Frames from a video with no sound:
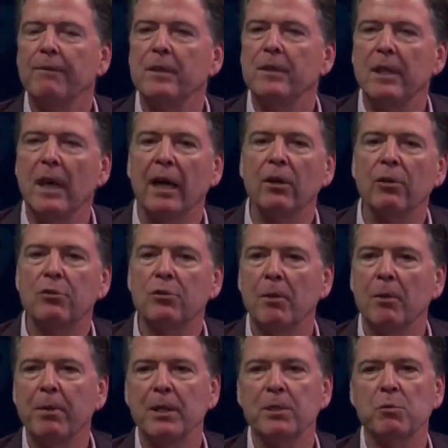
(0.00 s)
Donald
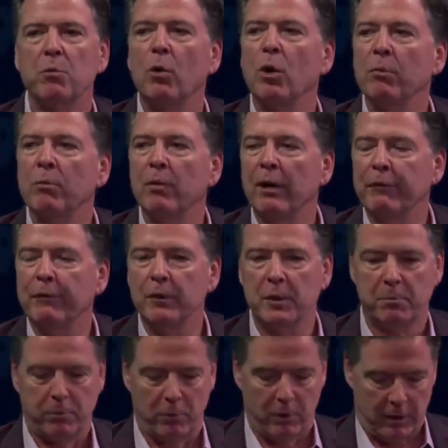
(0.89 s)
Trump has one
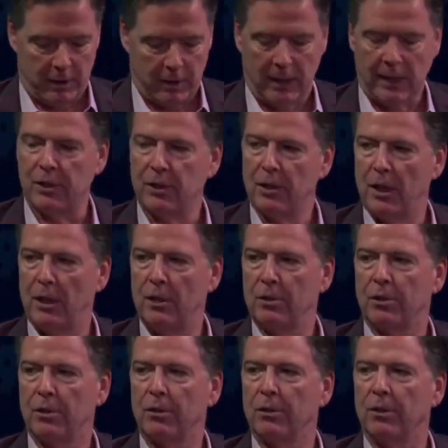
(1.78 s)
reference point, and it's
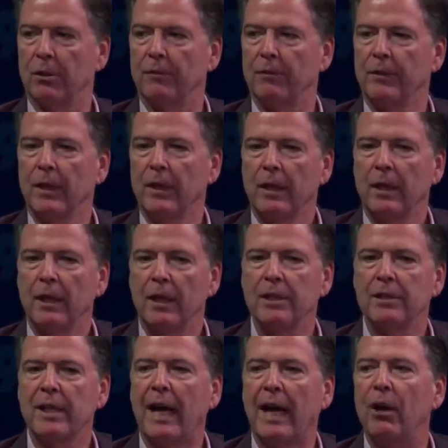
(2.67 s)
internal.
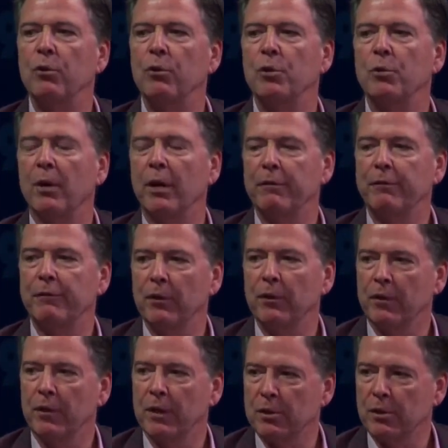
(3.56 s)
It's how do I
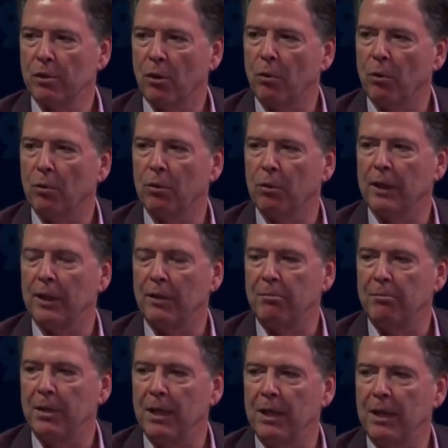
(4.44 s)
fill this hole
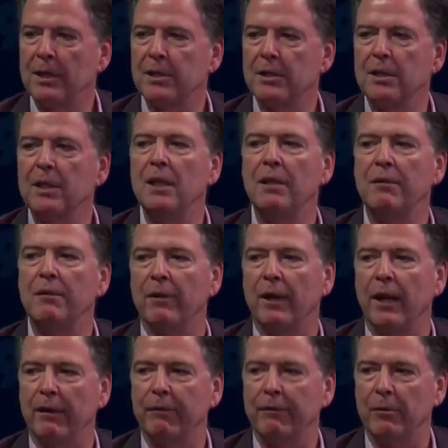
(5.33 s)
in me, this need for
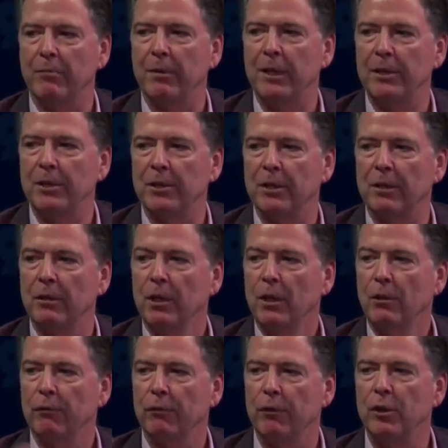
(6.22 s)
affirmation,
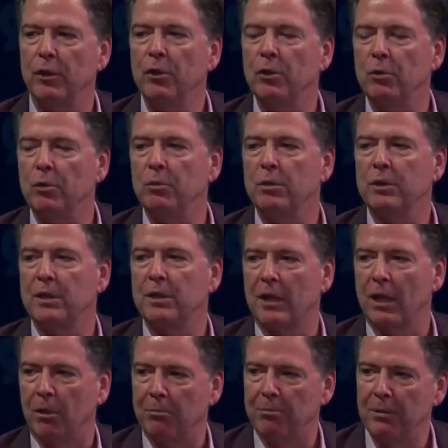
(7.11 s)
for you to
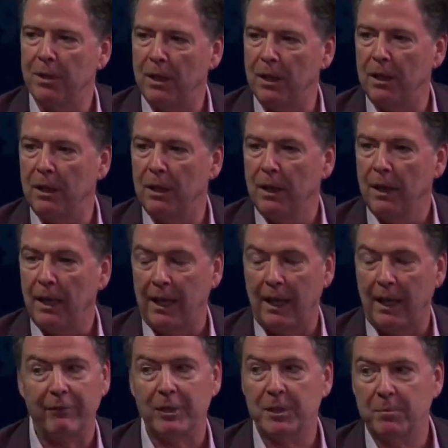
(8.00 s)
tell me,
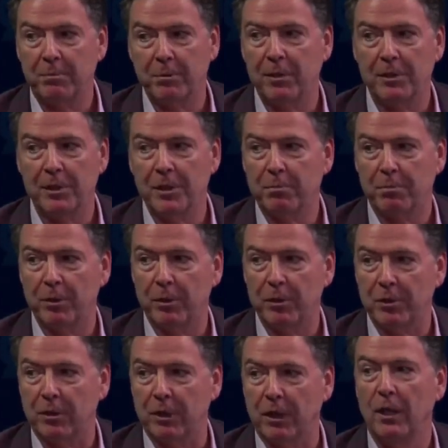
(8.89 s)
and I've experienced this
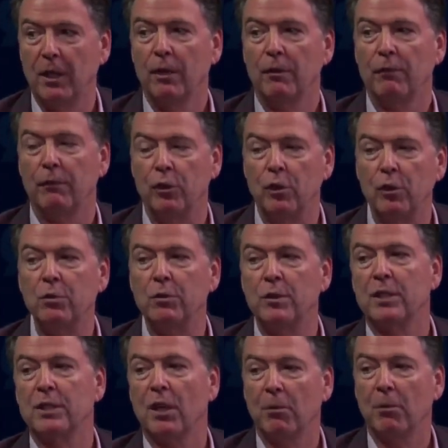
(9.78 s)
personally, for you
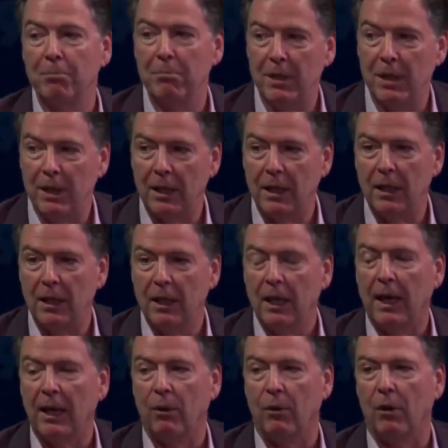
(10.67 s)
to tell me
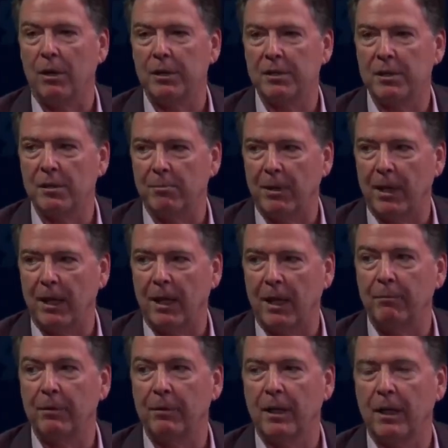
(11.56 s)
how awesome I
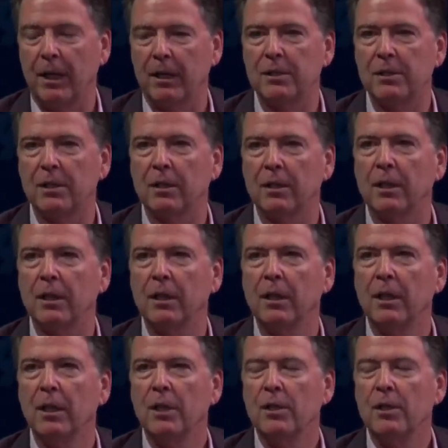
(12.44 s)
am constantly.
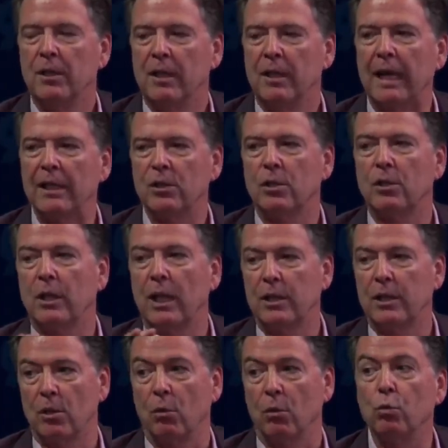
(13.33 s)

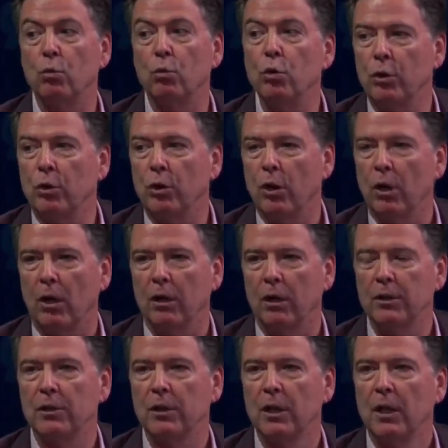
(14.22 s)
That's a root
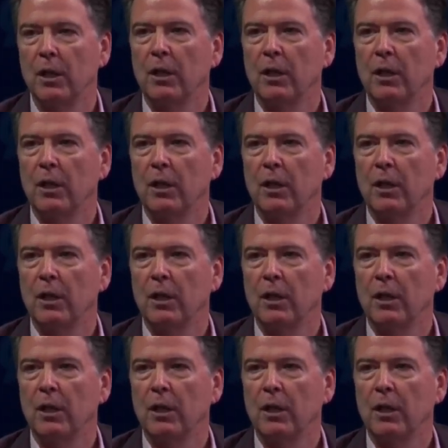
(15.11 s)
cause.